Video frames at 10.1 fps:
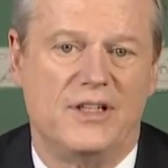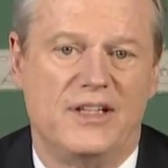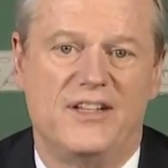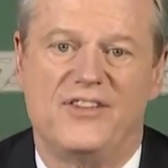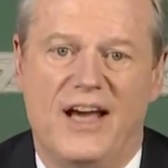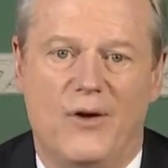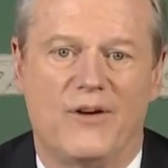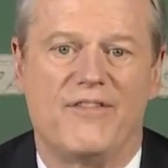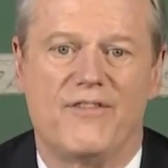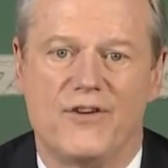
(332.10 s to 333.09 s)
It is
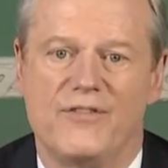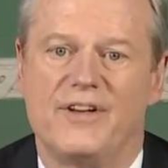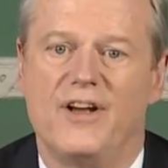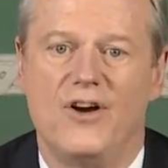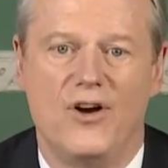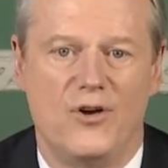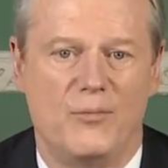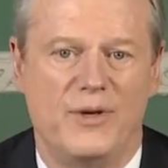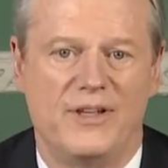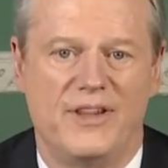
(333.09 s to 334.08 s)
our fervent
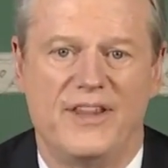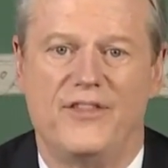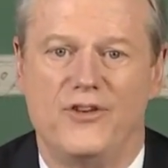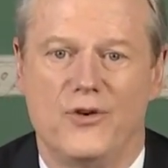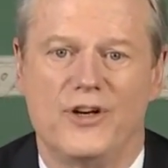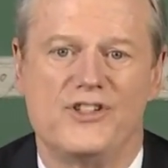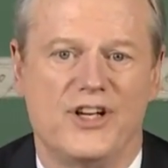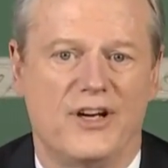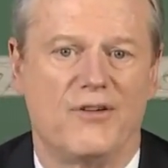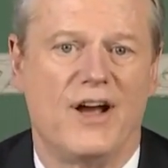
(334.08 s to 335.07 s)
hope that your
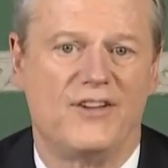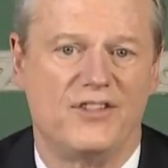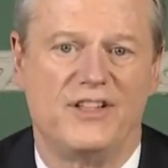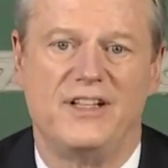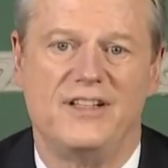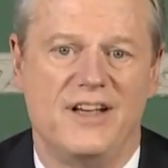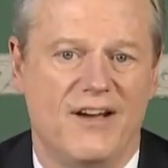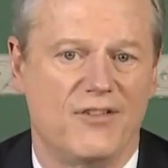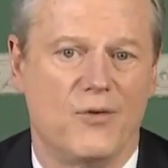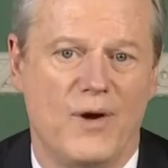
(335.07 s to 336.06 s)
generosity
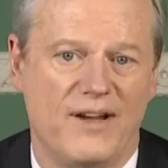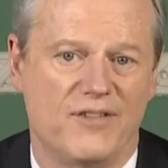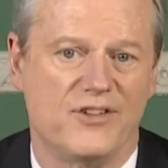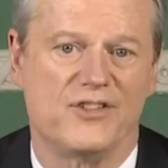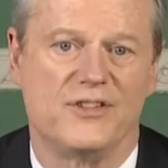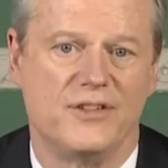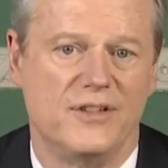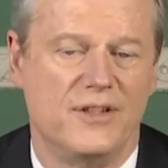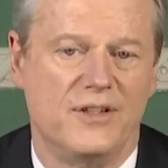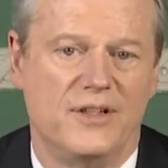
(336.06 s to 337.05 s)
never wavers.
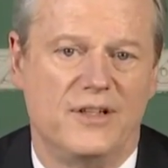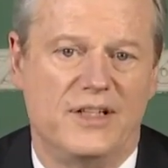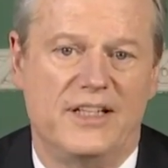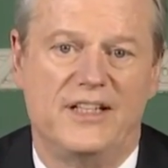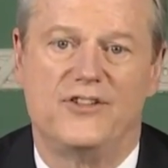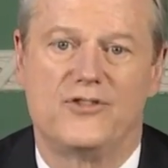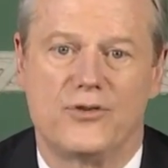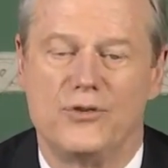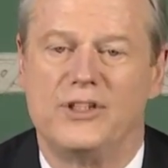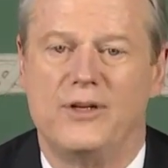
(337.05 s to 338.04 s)
It is
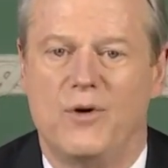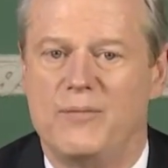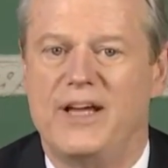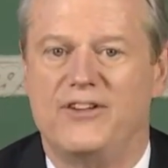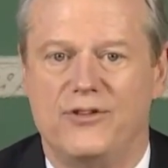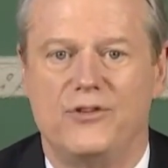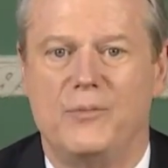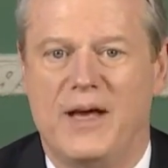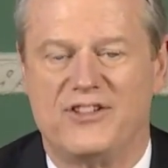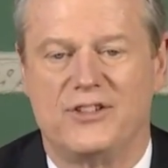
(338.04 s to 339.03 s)
truly what makes you
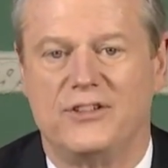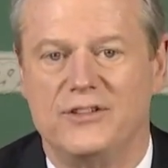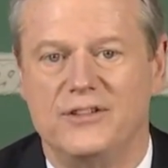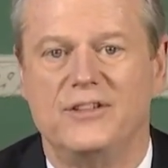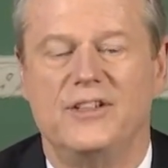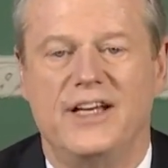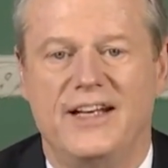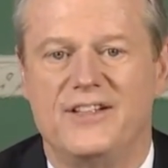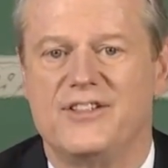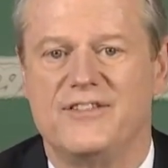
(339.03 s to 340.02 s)
special,
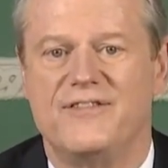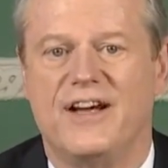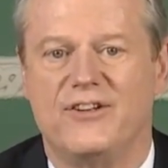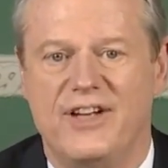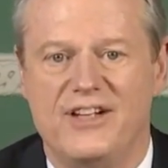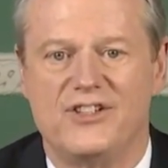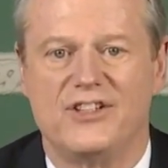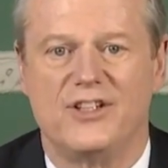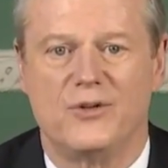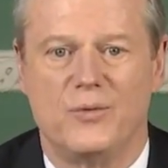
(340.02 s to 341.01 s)
and it's the
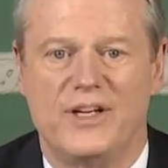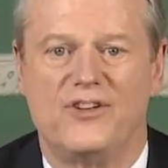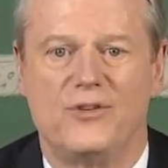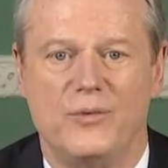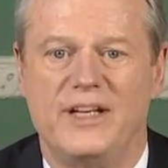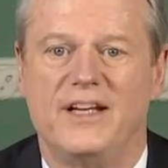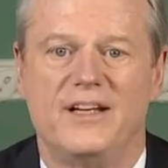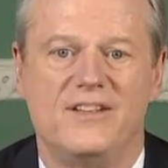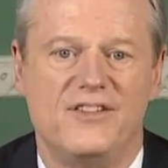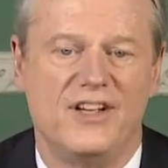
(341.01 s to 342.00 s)
foundation on which we can
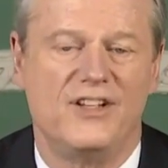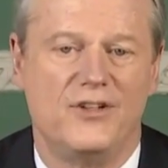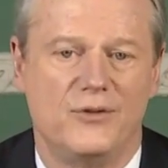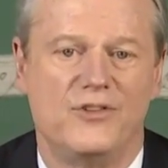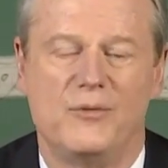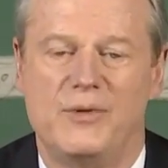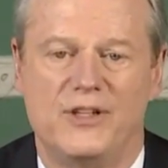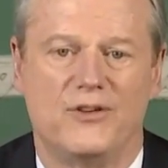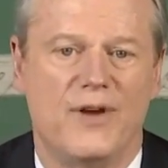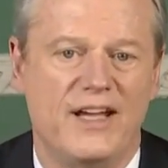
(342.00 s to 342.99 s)
continue to
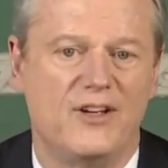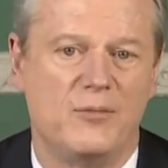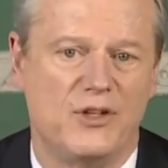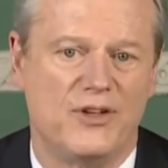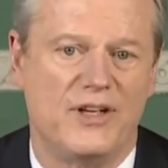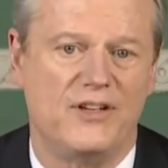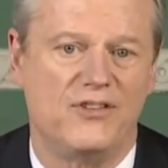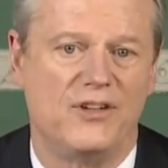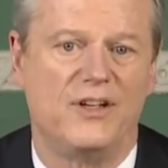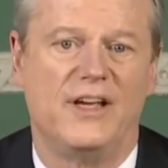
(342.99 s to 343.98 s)
build great
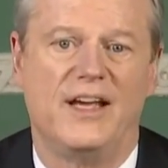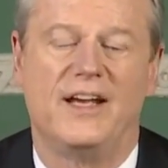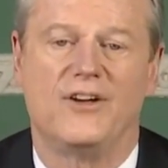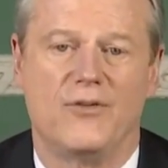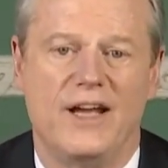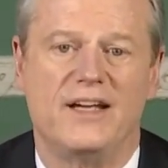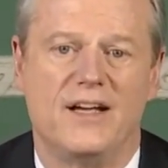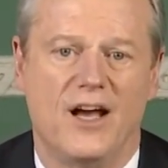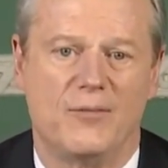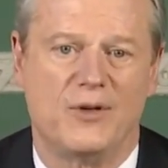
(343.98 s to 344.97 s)
communities and a great
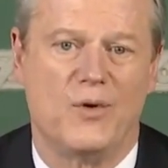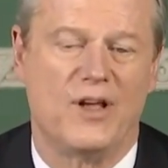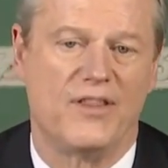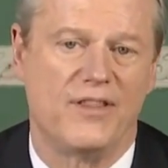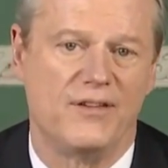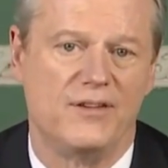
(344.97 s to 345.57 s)
commonwealth.